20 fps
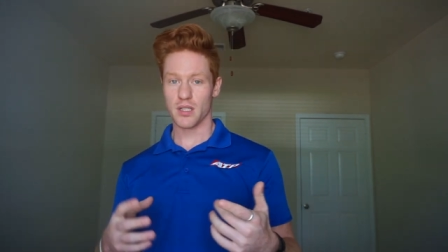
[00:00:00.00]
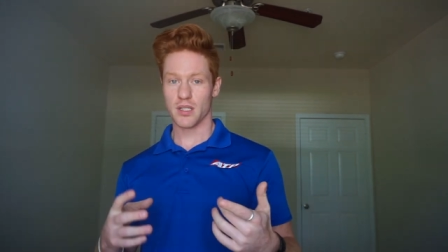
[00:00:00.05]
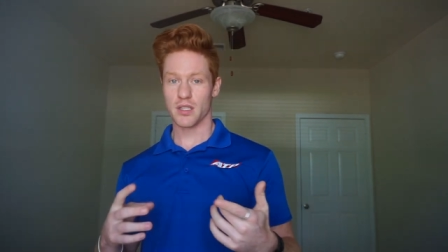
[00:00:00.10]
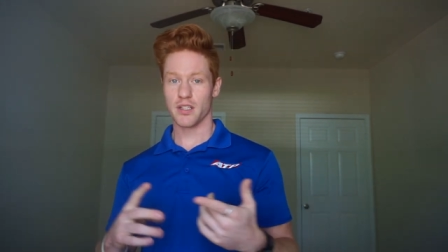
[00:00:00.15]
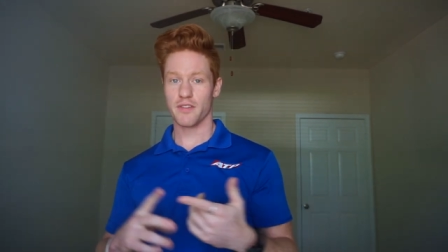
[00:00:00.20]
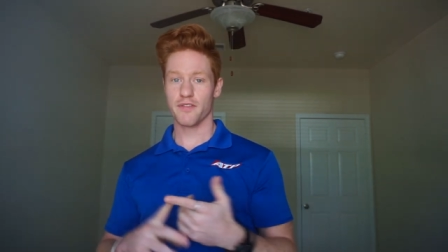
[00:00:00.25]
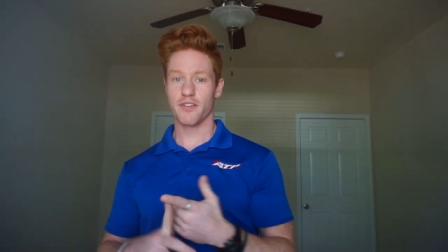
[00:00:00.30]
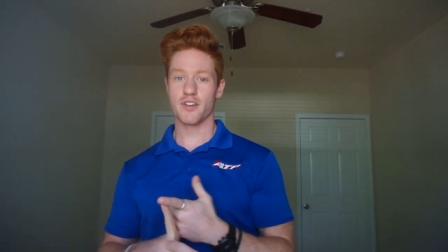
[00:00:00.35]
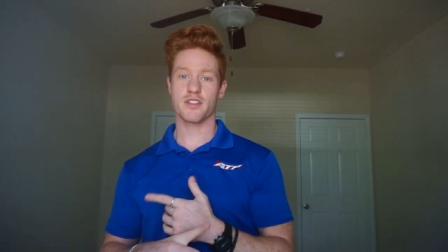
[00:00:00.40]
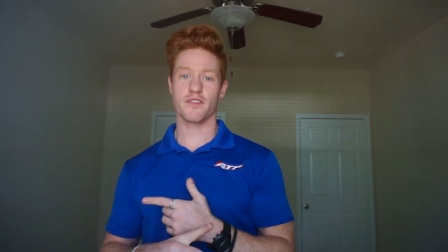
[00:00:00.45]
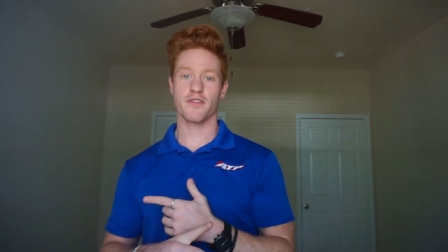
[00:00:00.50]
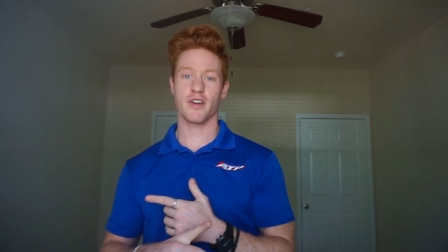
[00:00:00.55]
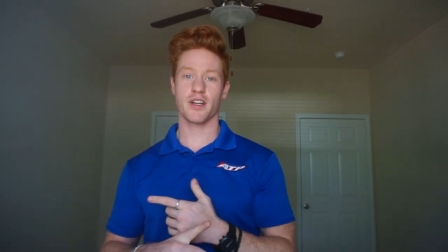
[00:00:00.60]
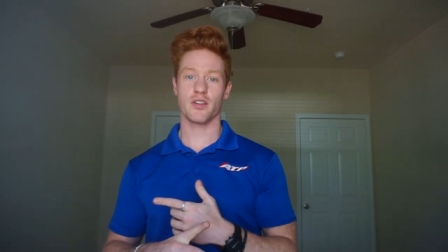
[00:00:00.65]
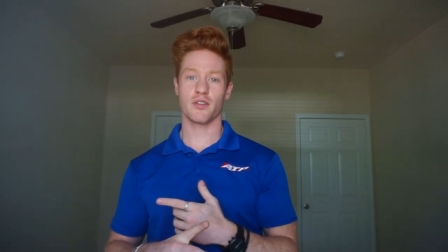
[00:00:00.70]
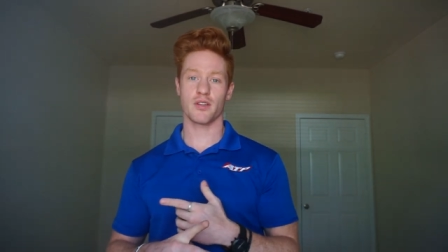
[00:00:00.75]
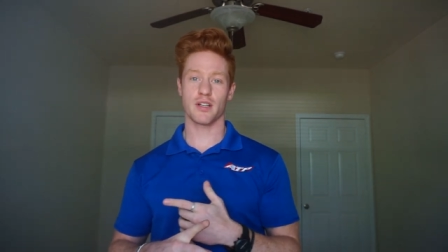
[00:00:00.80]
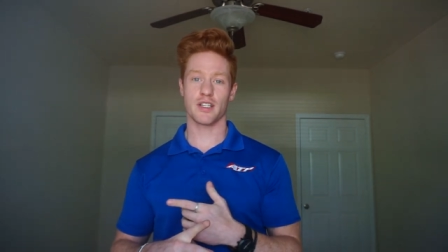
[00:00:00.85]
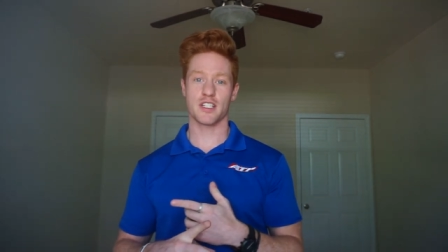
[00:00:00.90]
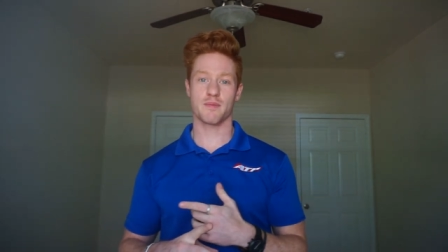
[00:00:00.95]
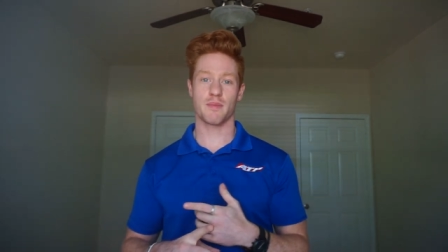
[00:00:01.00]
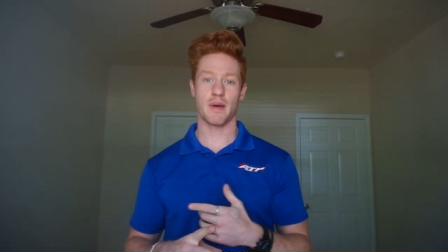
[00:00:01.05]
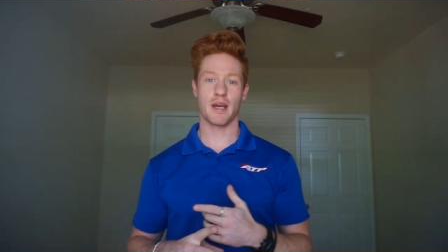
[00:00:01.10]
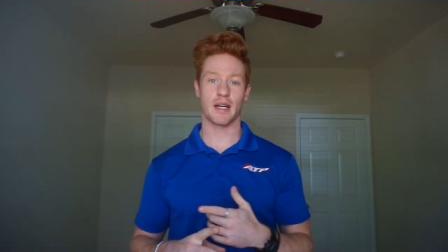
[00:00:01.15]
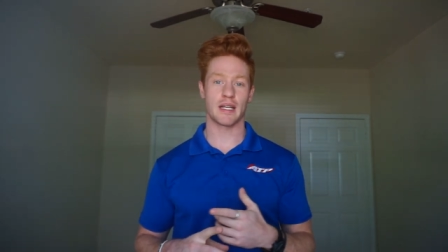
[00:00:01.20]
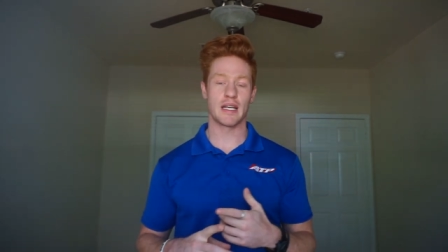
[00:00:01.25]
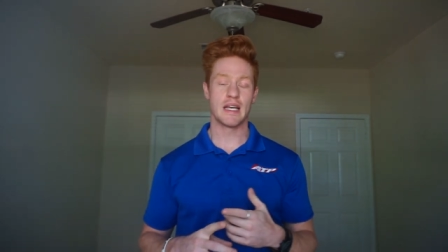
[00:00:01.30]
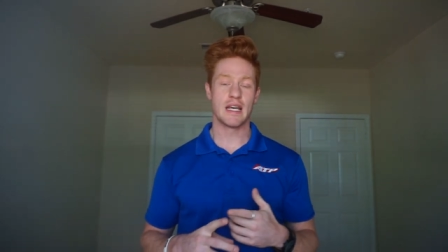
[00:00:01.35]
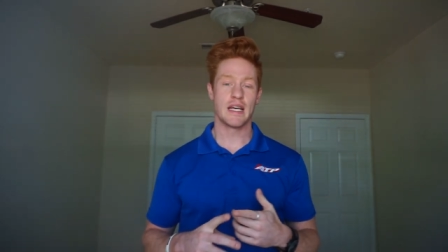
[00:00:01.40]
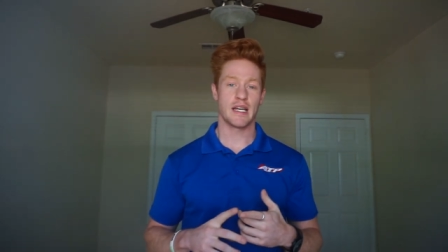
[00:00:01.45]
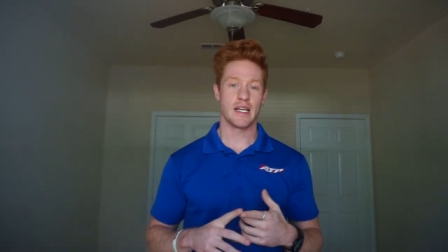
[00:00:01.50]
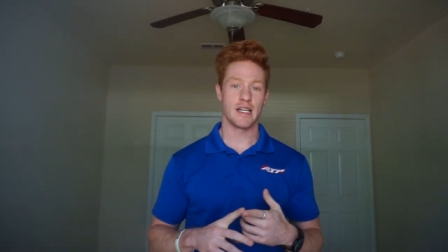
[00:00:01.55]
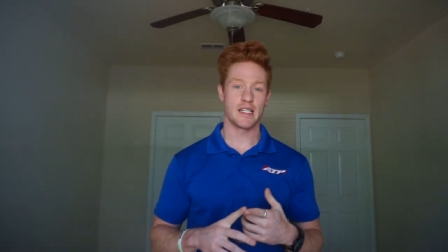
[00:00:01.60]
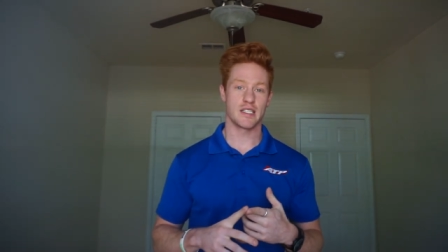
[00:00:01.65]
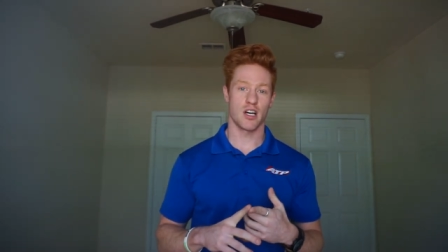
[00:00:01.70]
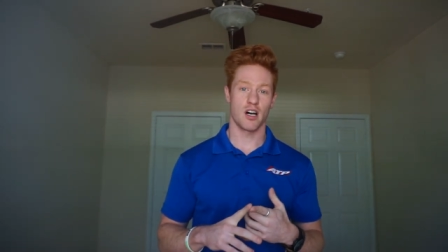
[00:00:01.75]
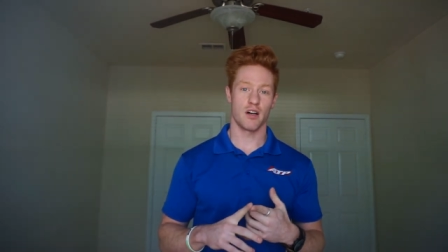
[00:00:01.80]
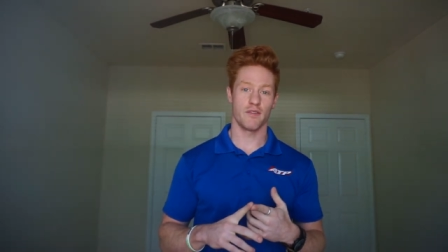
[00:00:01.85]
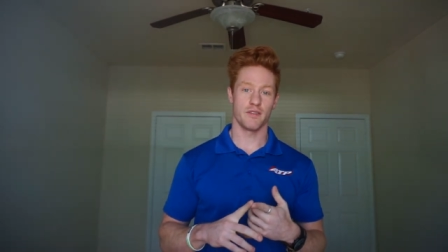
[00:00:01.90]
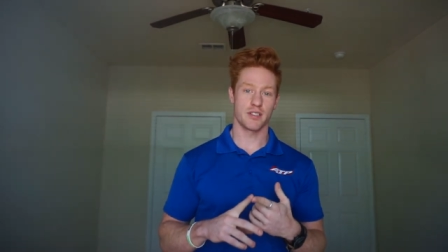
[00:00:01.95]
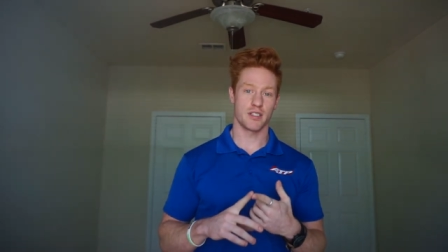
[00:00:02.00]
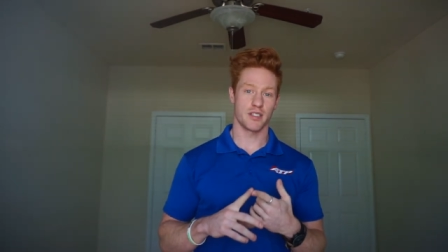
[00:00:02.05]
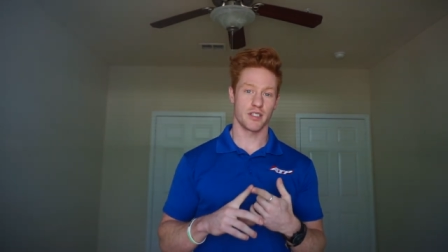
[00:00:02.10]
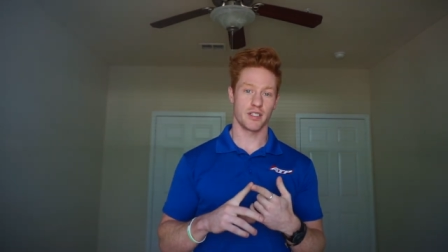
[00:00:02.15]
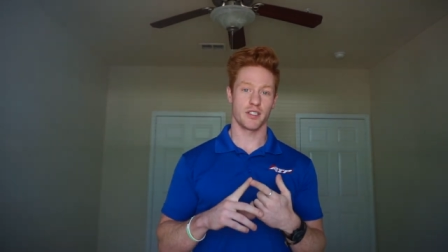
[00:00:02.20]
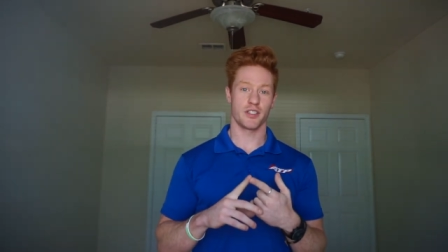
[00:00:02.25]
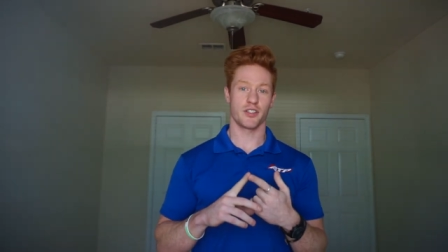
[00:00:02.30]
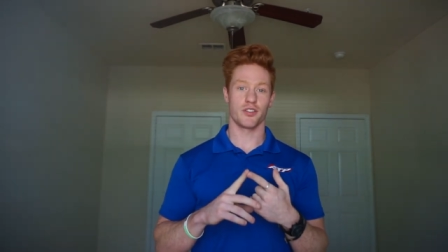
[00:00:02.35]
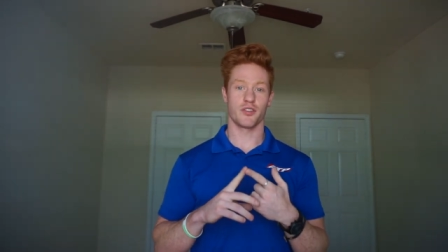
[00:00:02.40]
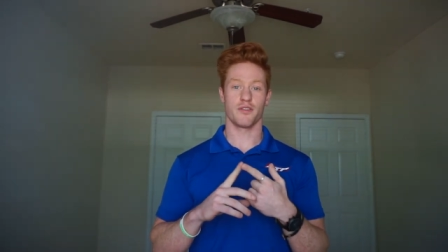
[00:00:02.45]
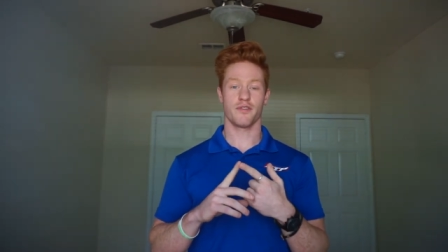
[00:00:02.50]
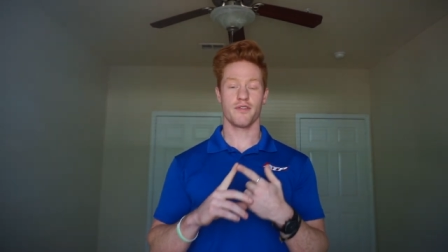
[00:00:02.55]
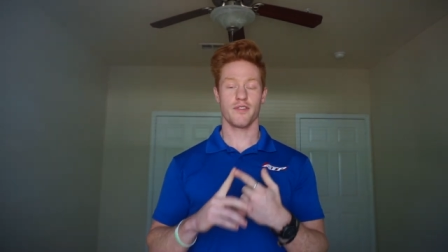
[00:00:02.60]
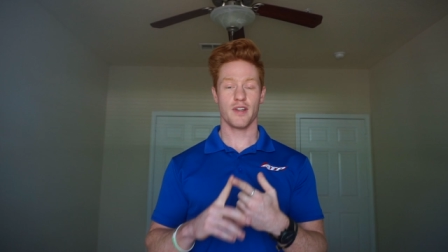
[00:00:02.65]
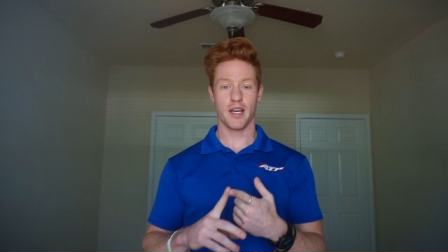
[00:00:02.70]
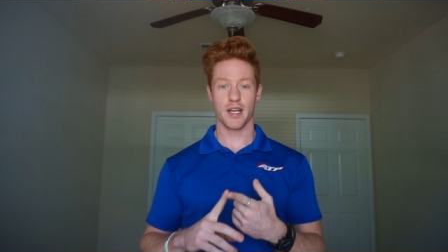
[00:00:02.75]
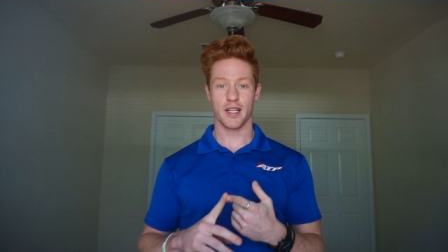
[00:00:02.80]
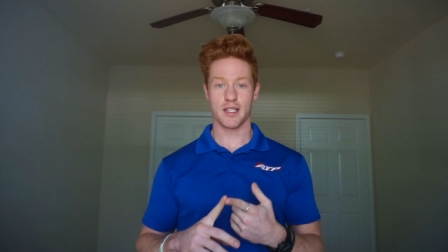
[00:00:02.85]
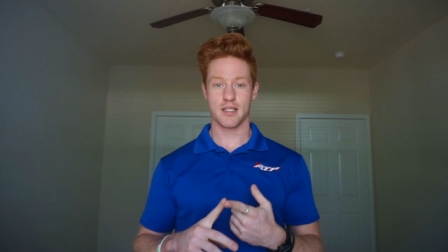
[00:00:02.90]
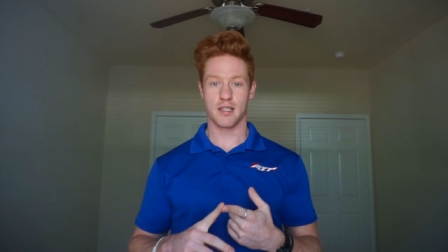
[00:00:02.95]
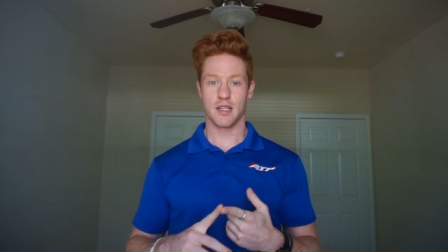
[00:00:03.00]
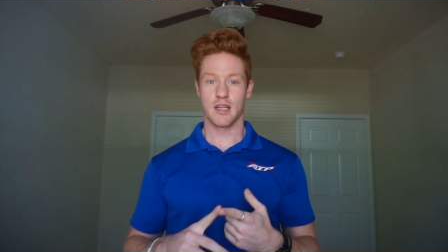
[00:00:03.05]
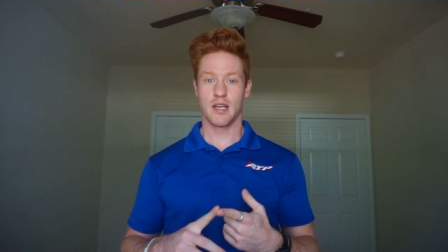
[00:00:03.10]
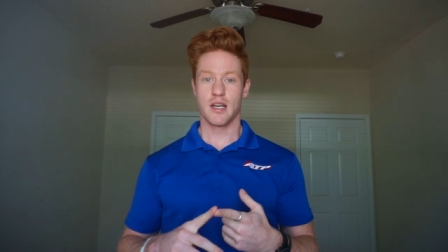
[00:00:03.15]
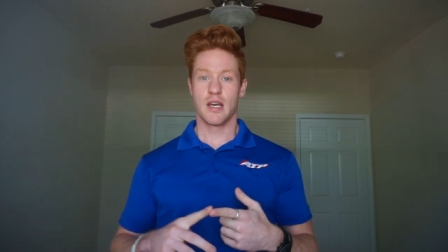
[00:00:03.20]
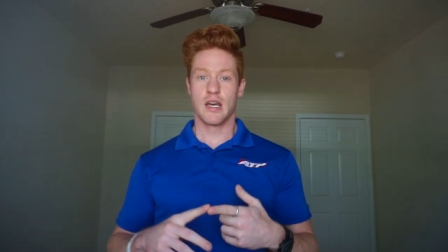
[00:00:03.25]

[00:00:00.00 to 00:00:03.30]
The first event you can expect is obviously your flights.